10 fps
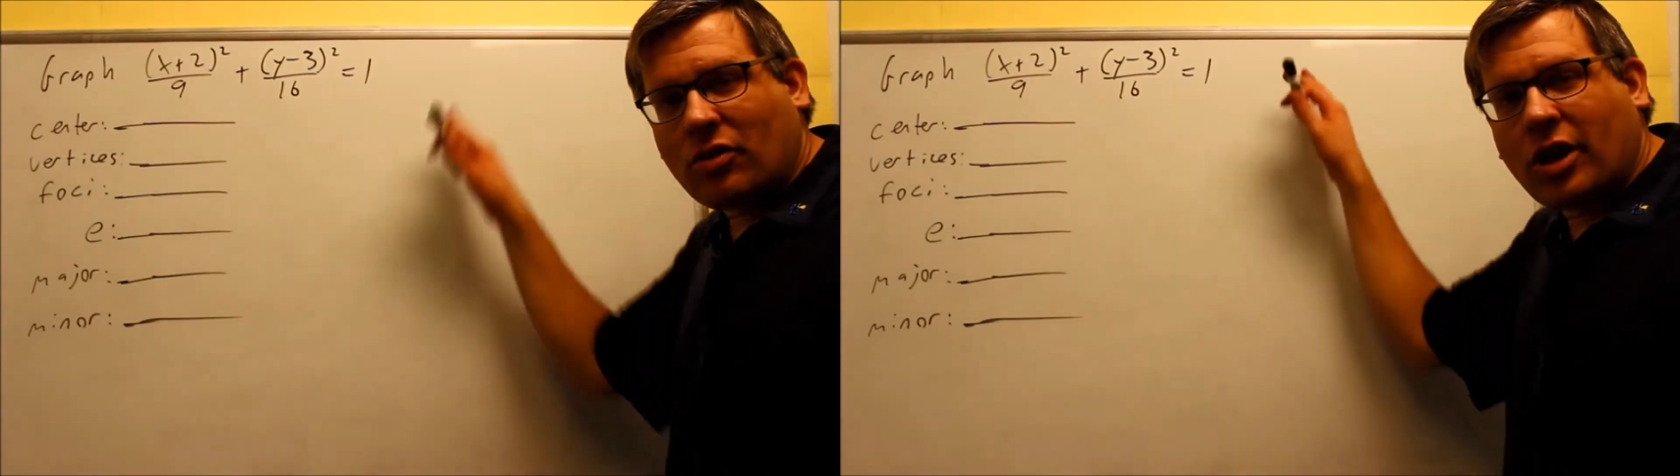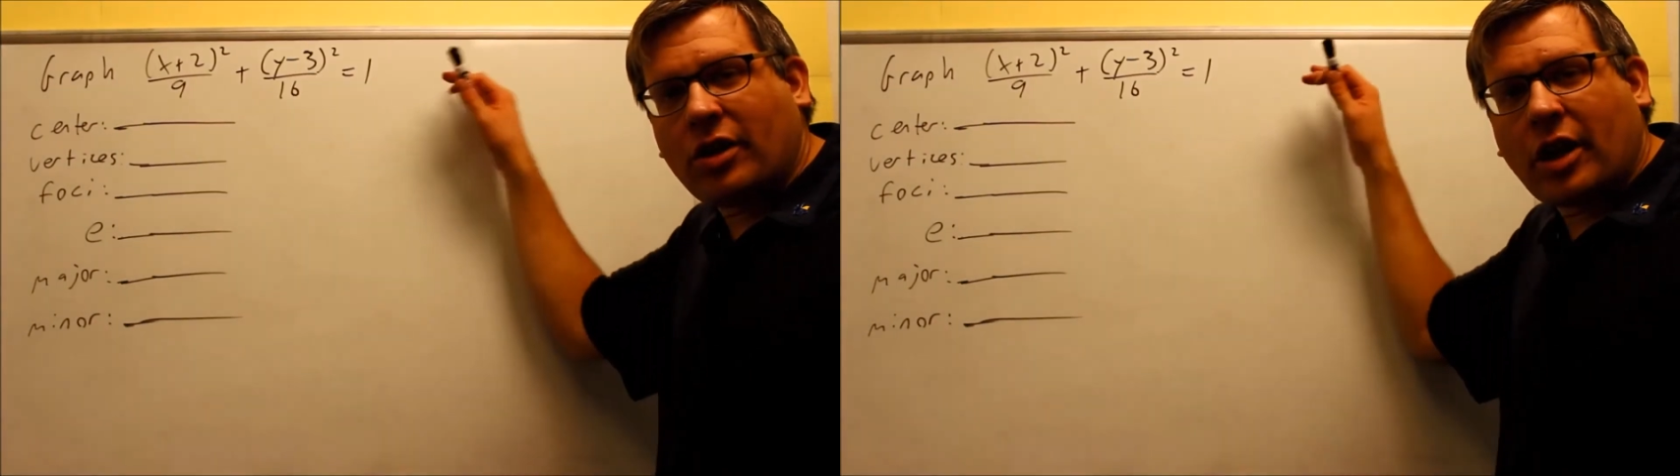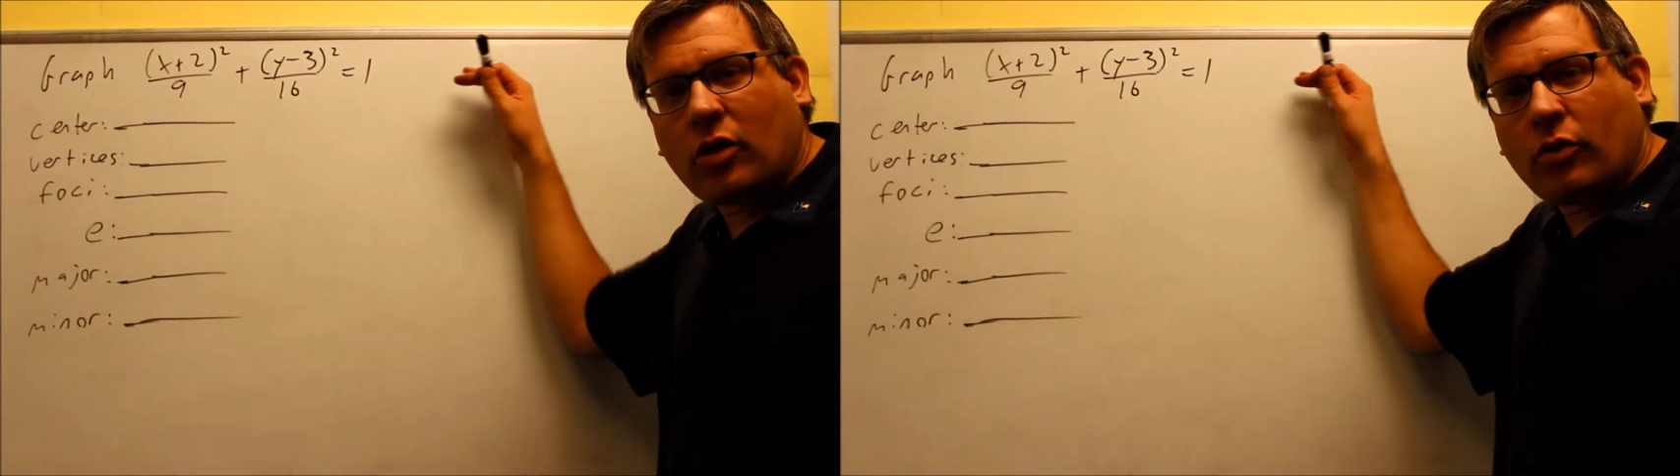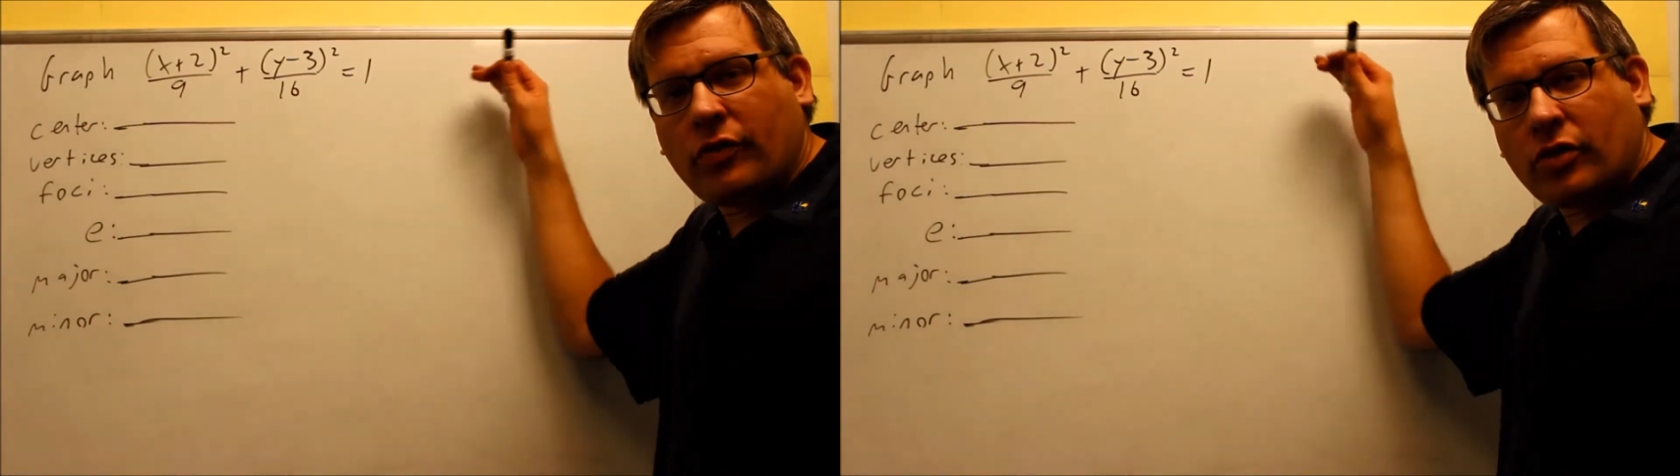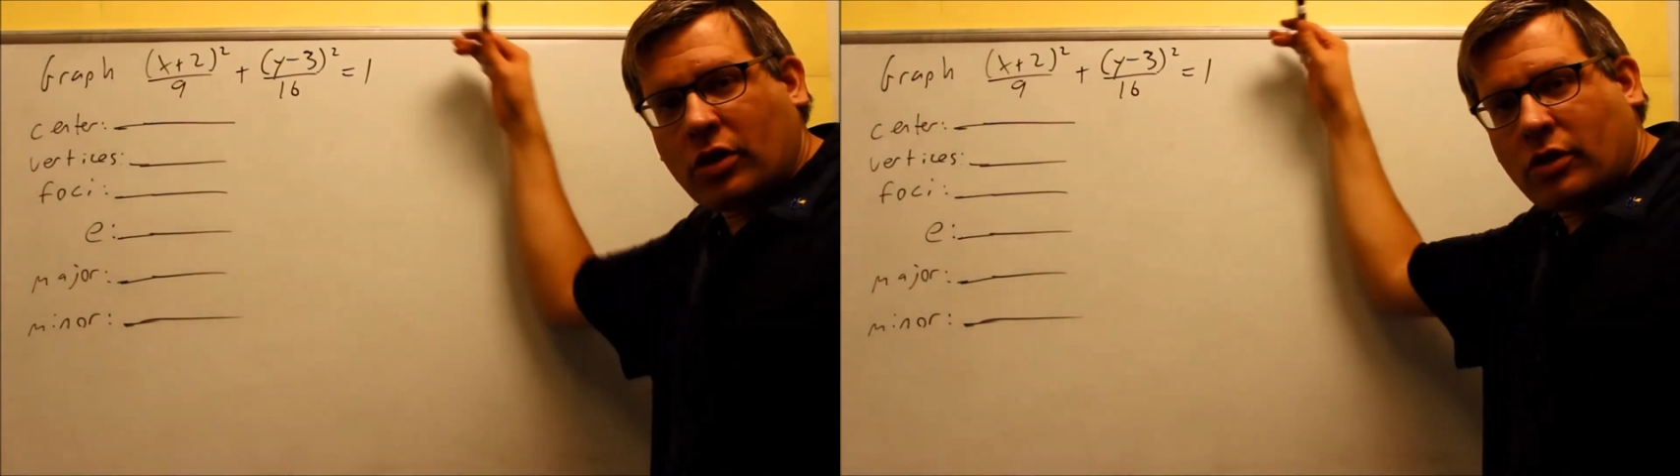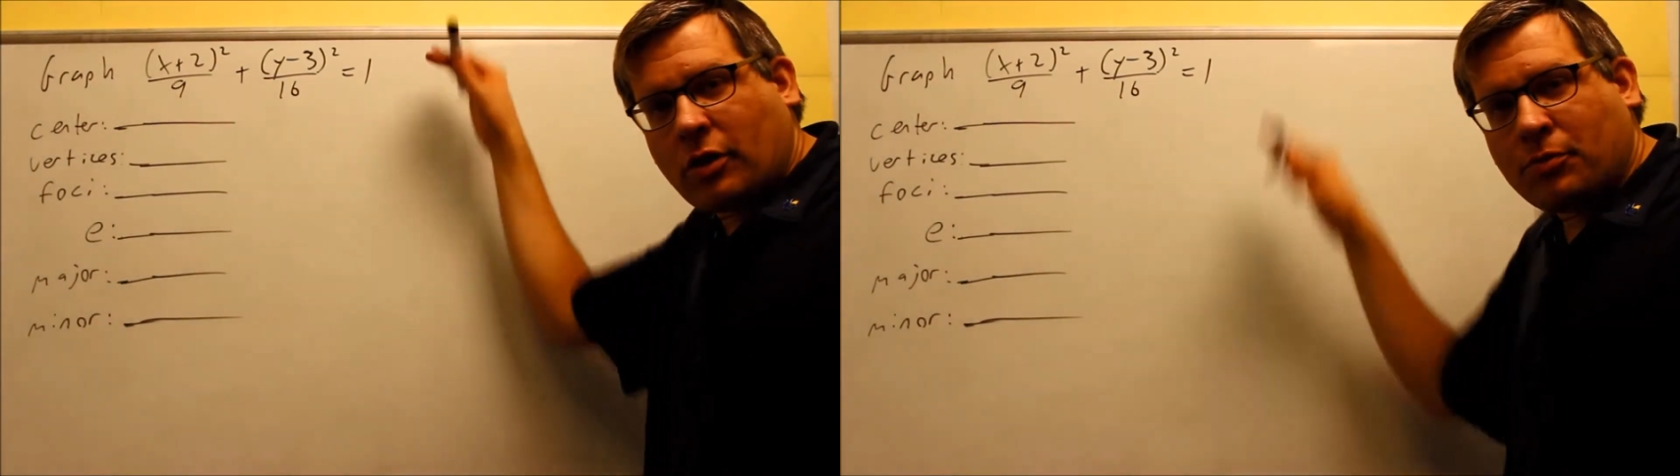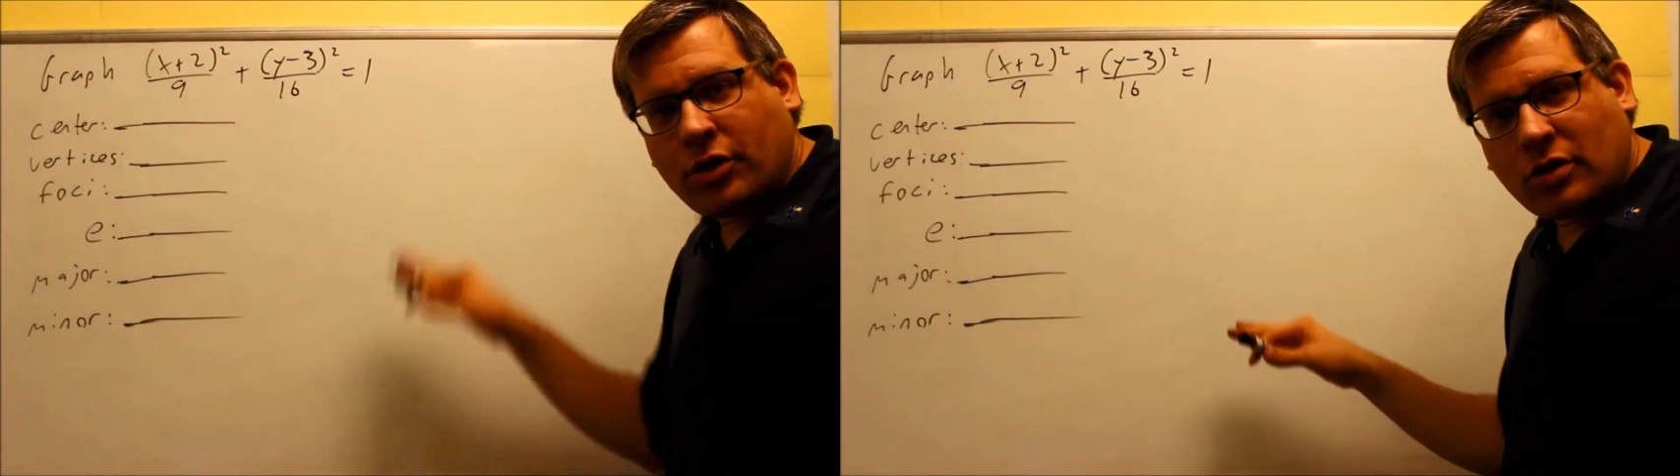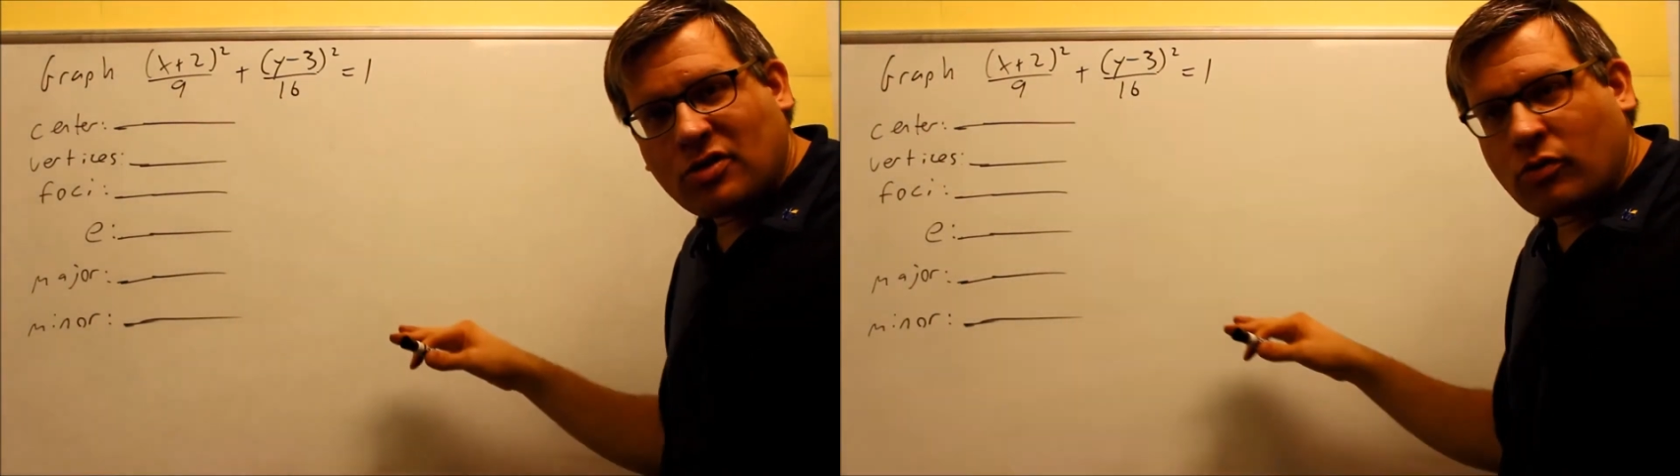Okay, now that we've done the
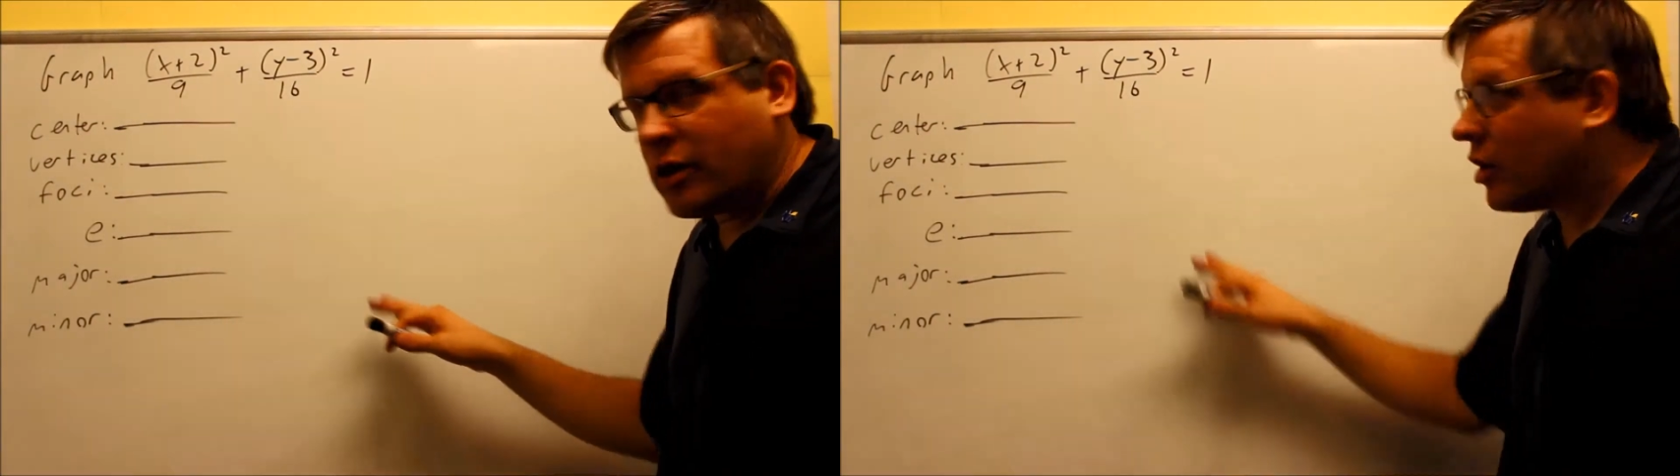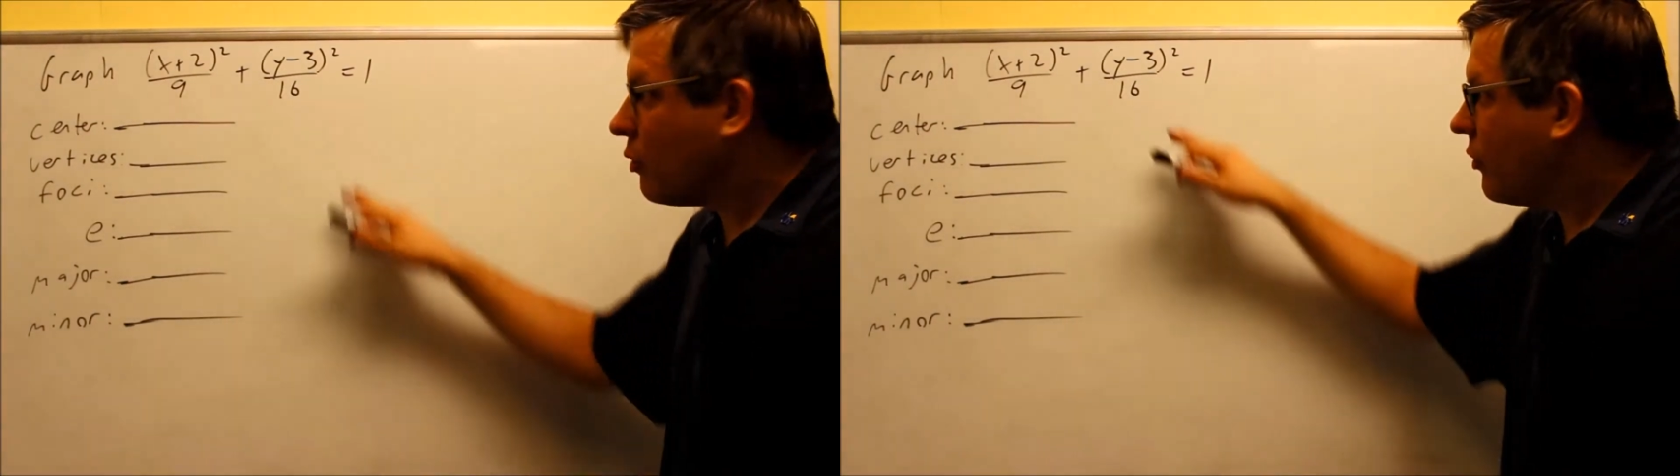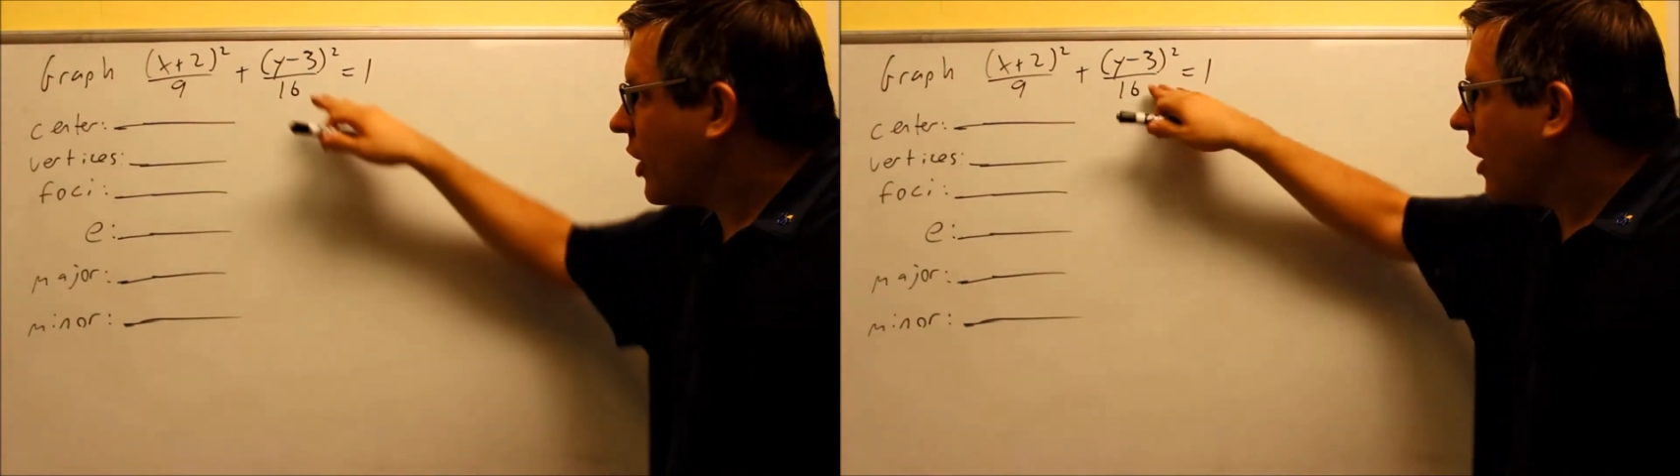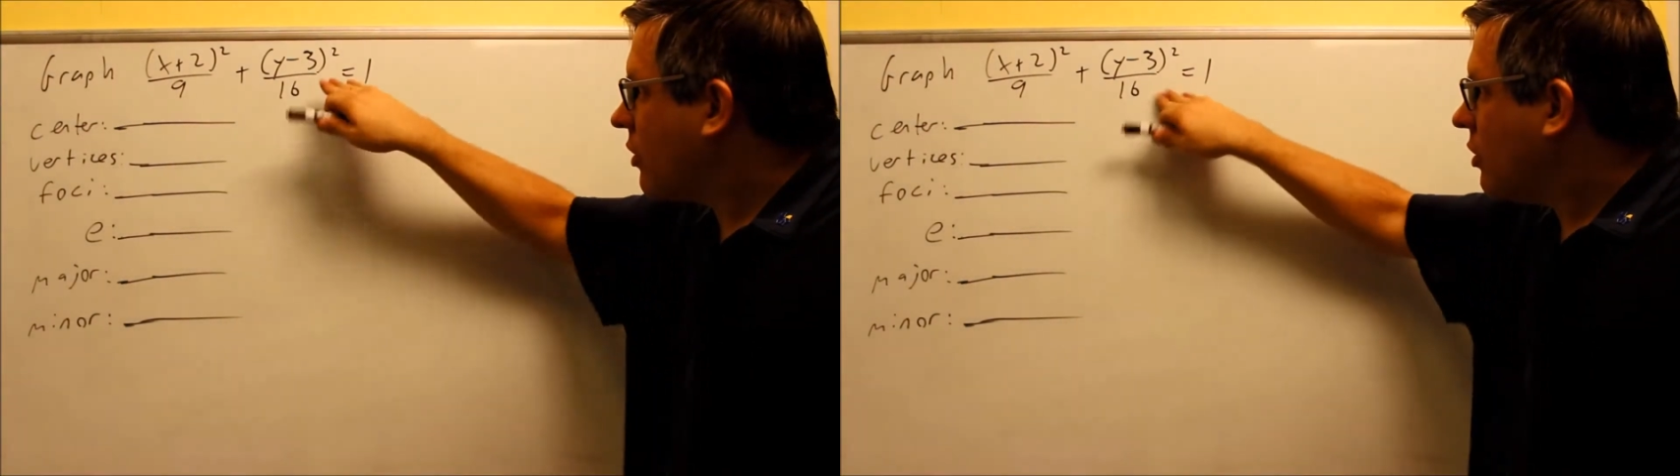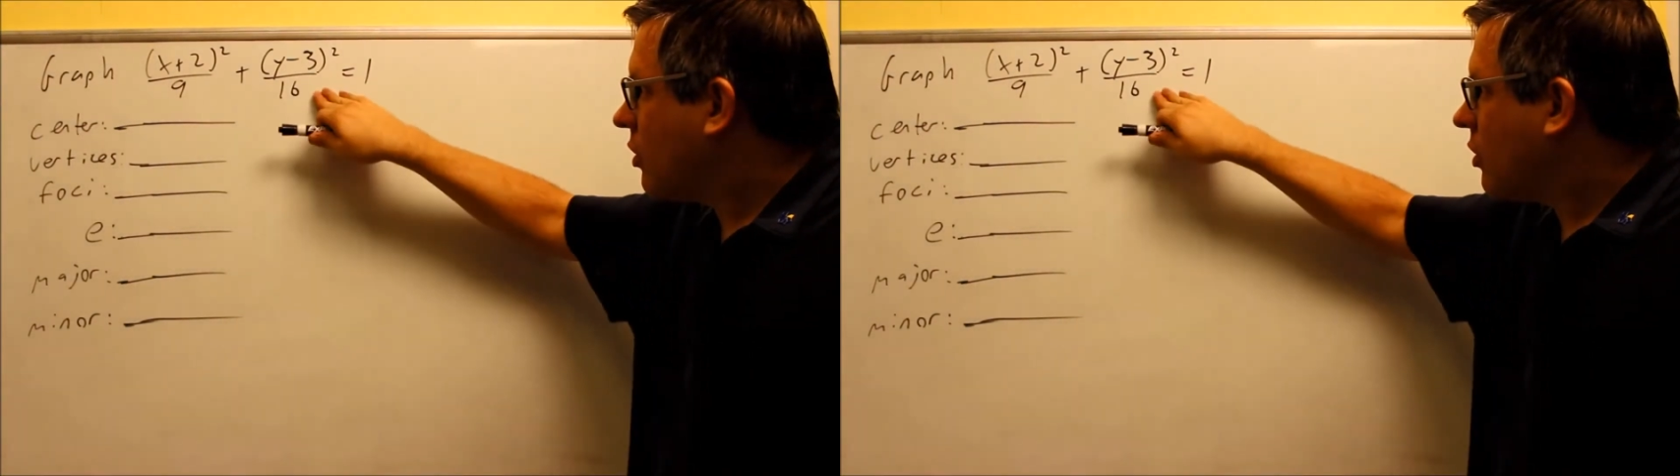complete the square and we've got the